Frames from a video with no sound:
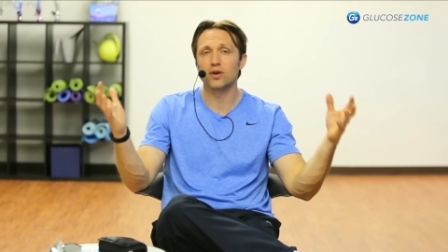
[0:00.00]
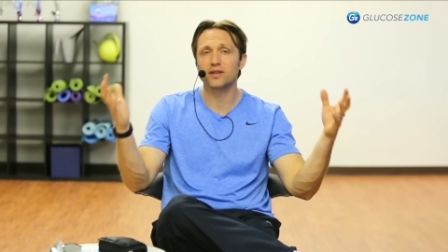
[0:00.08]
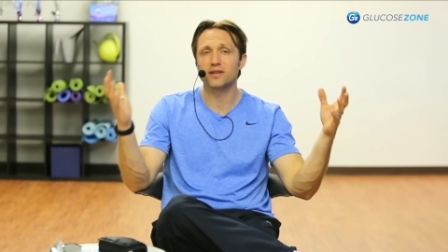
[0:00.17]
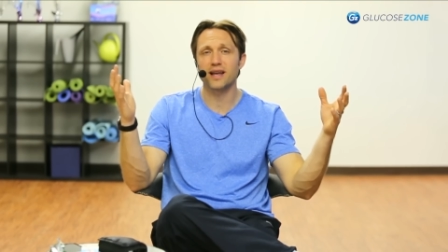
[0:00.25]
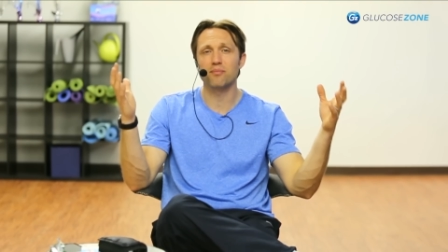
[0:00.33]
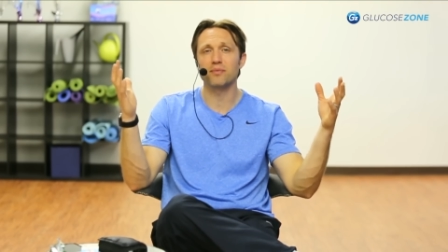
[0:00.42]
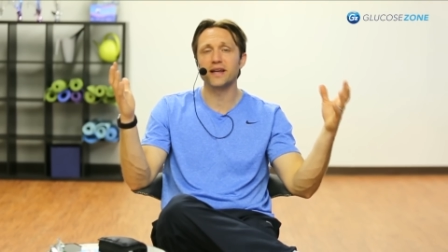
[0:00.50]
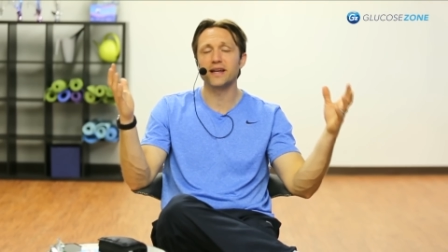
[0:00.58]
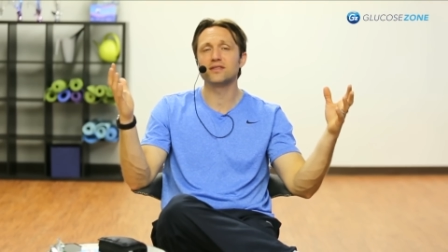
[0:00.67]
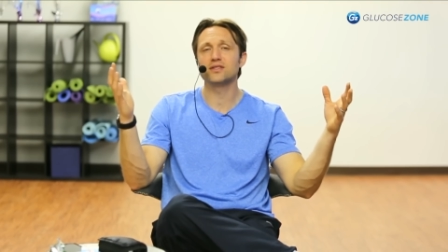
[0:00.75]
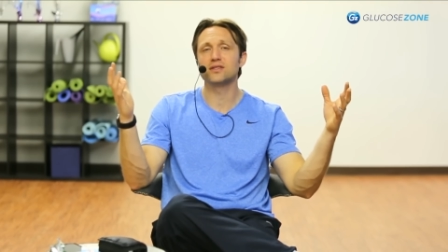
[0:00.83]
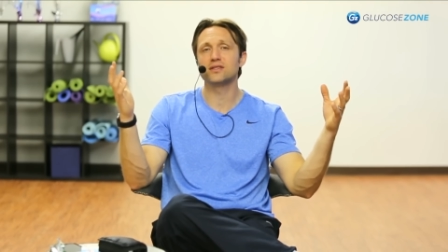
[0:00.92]
And what that
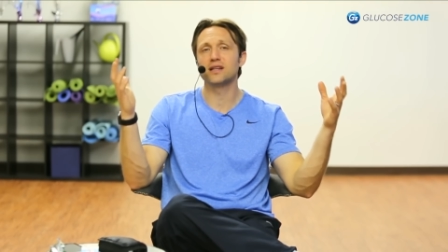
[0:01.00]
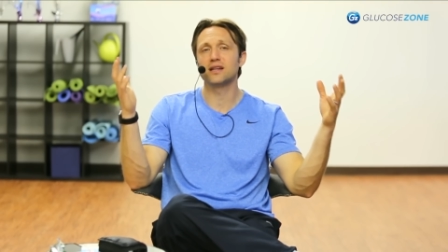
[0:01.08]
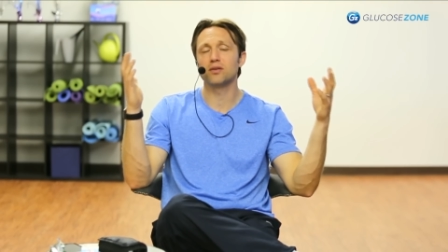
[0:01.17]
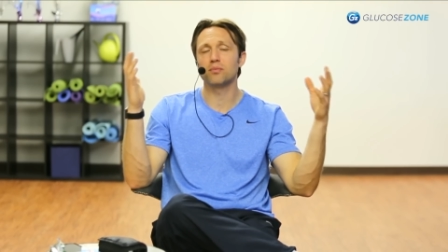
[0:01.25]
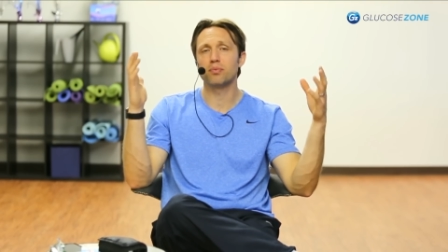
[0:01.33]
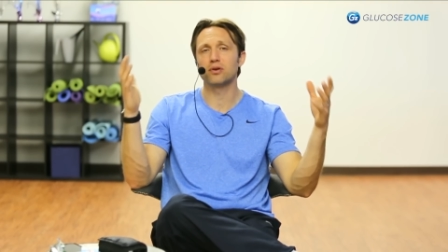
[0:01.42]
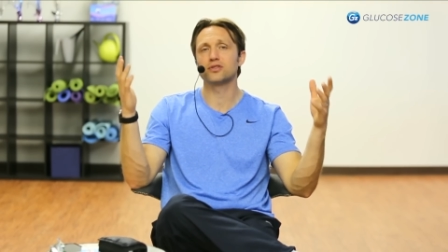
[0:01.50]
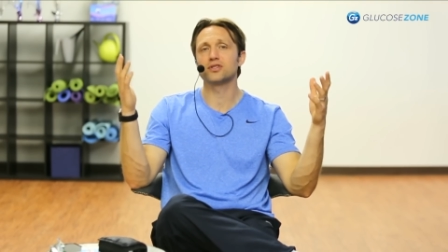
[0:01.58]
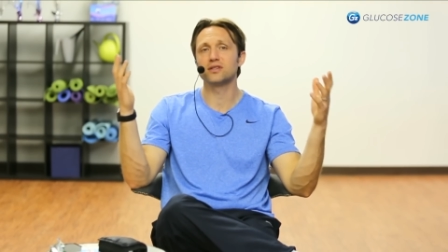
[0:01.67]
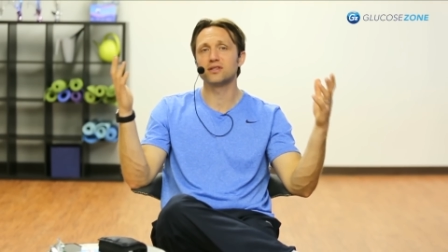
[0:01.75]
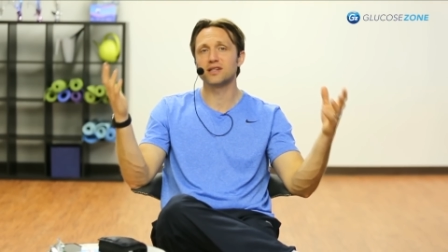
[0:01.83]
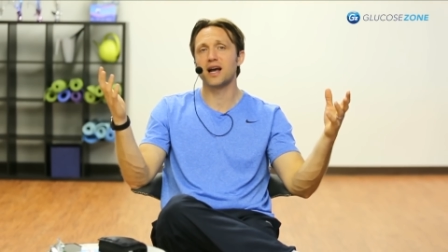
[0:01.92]
means is that the
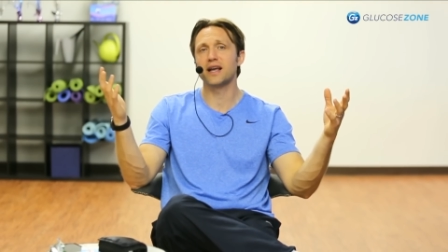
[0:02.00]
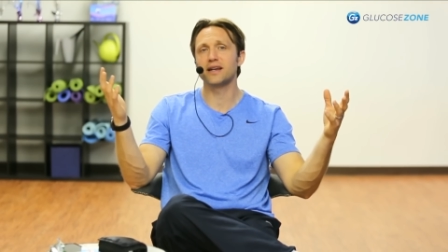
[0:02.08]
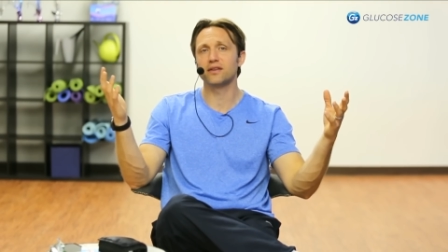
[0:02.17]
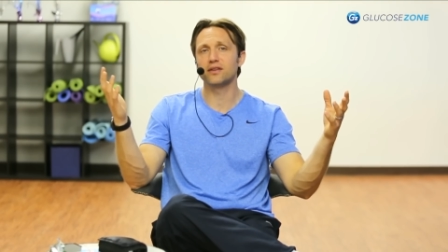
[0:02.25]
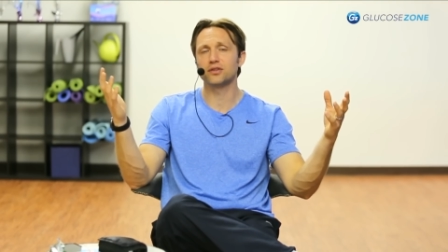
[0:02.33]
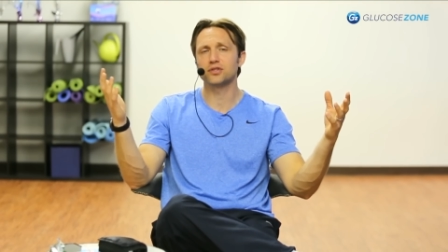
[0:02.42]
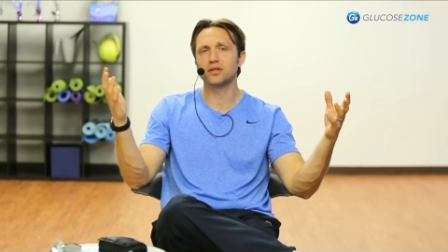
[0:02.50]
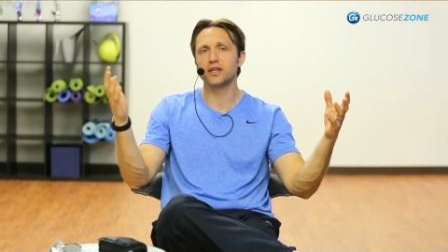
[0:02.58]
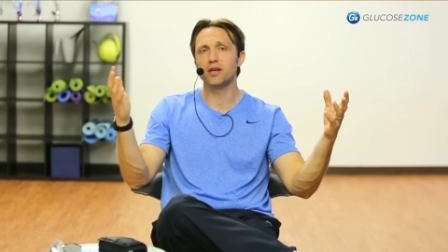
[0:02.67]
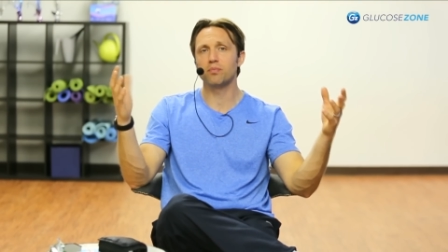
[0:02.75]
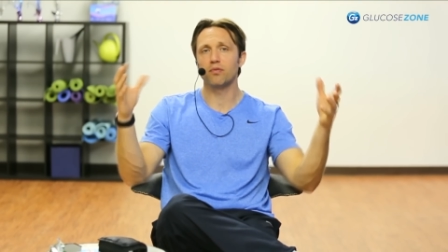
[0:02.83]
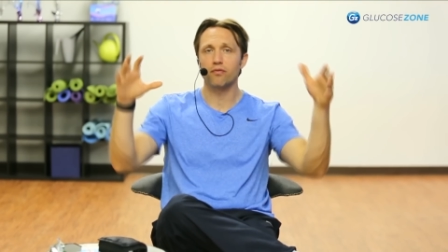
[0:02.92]
person died in their
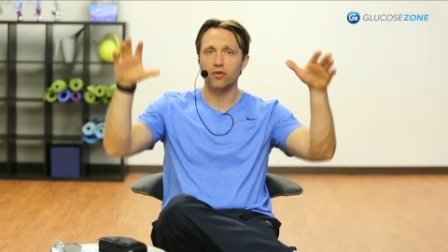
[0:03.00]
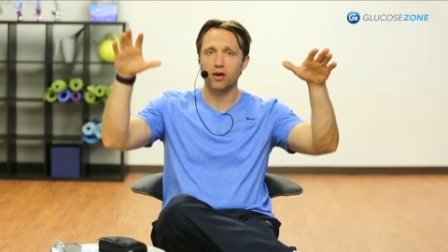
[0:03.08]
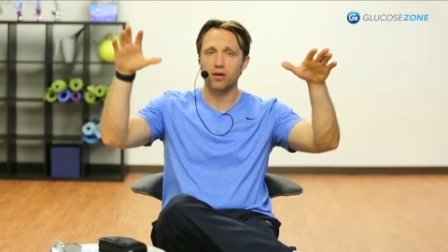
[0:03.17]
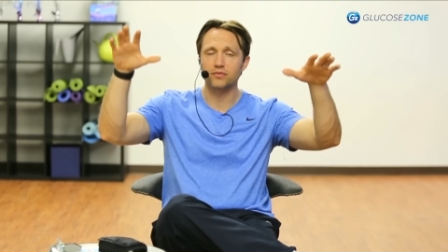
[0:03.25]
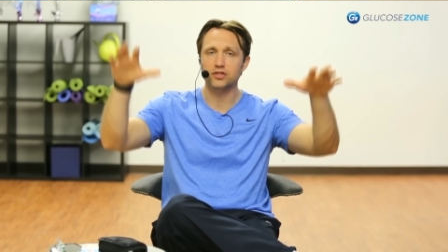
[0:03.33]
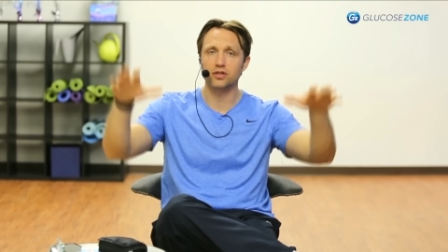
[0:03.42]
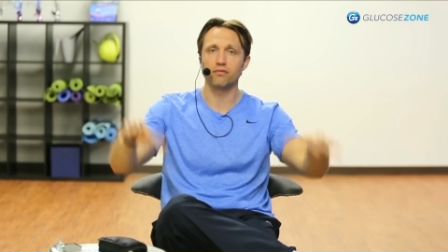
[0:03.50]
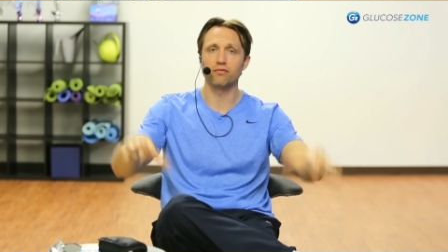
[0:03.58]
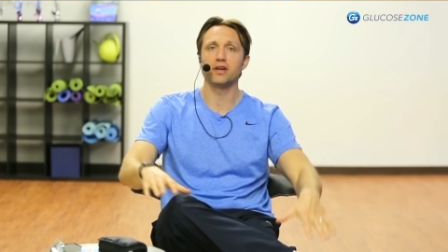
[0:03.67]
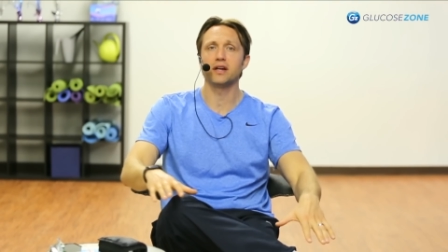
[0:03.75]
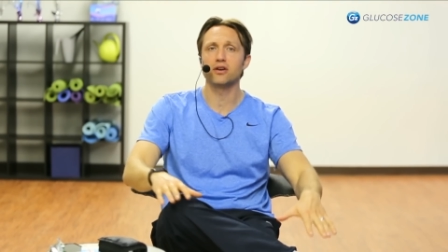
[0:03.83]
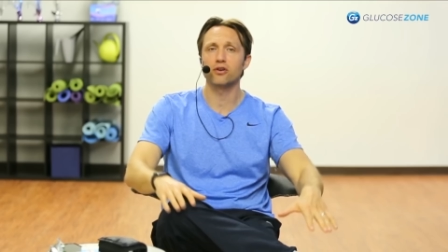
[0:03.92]
sleep from
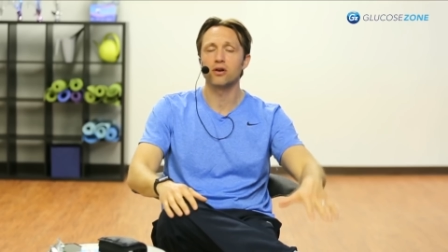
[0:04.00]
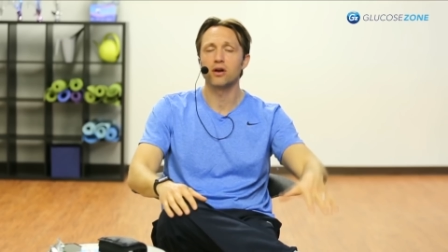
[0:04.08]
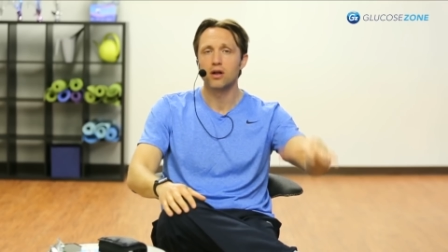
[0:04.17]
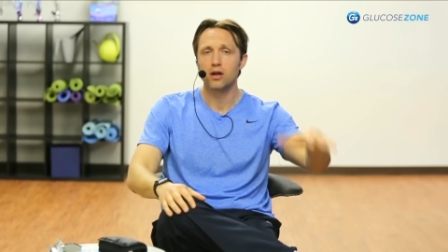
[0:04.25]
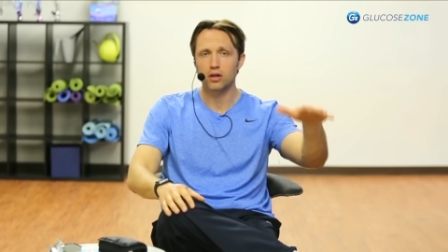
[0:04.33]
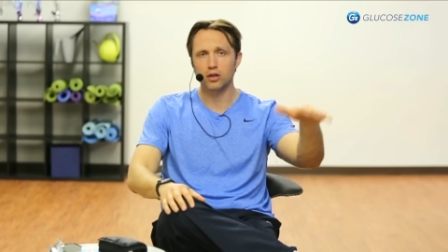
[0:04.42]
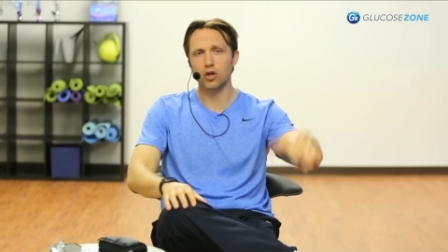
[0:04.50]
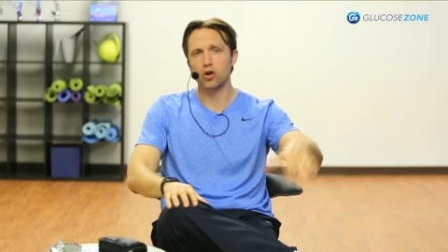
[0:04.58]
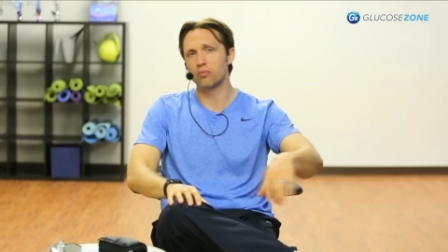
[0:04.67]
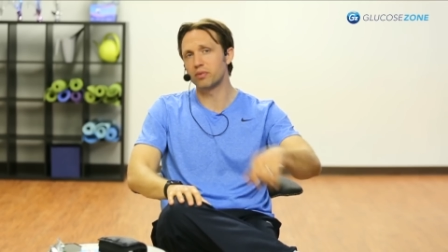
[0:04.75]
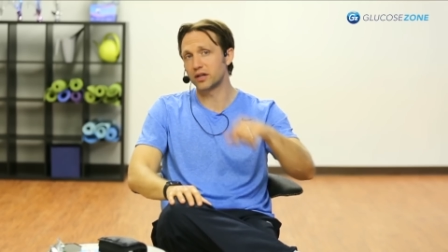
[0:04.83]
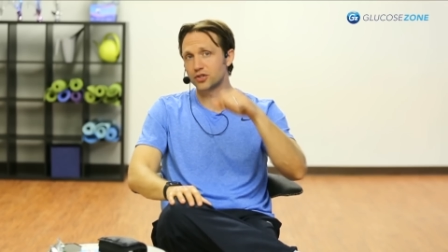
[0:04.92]
severe
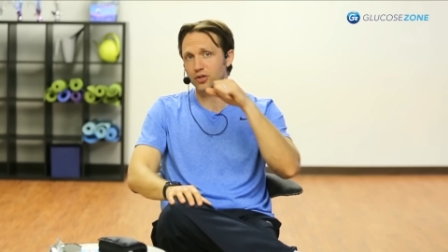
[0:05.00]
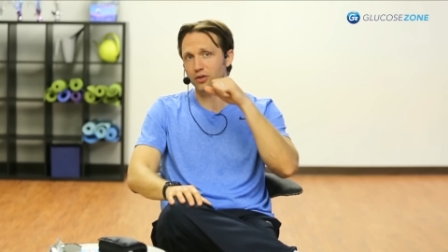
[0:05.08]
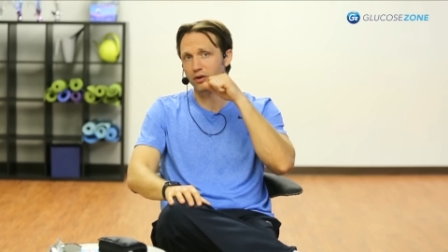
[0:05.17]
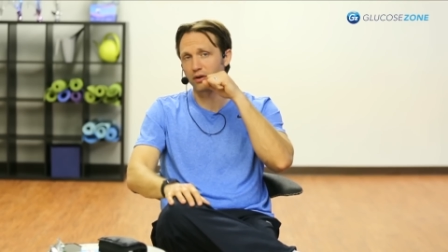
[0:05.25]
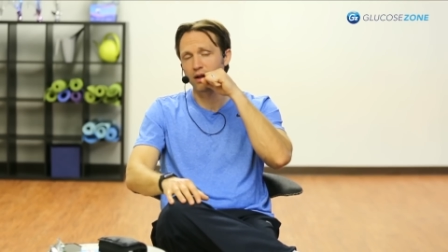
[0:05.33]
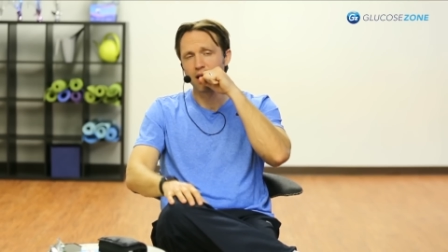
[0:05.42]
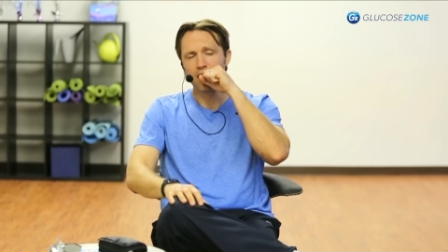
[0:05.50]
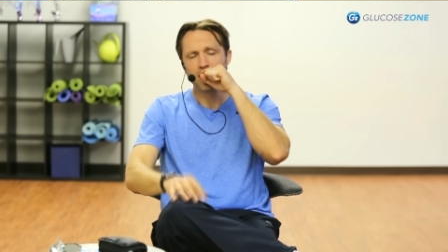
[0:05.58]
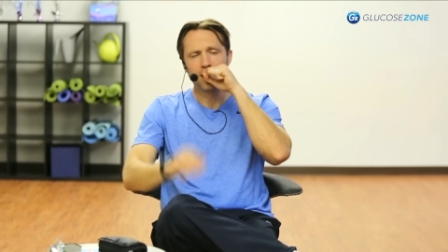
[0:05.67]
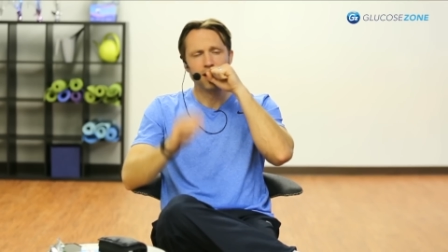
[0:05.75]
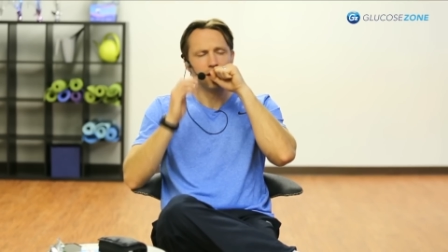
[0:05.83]
low blood sugar.